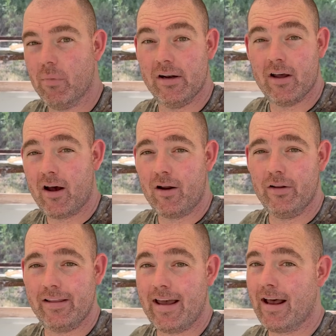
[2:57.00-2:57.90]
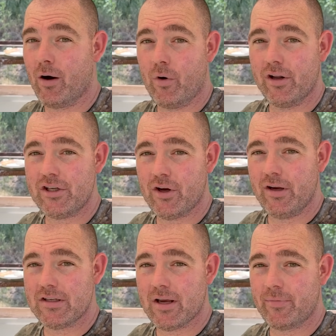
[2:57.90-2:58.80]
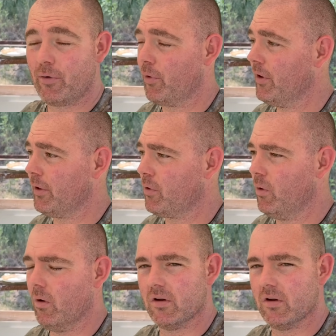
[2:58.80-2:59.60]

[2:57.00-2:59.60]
but not only that, I want to show you something really cool.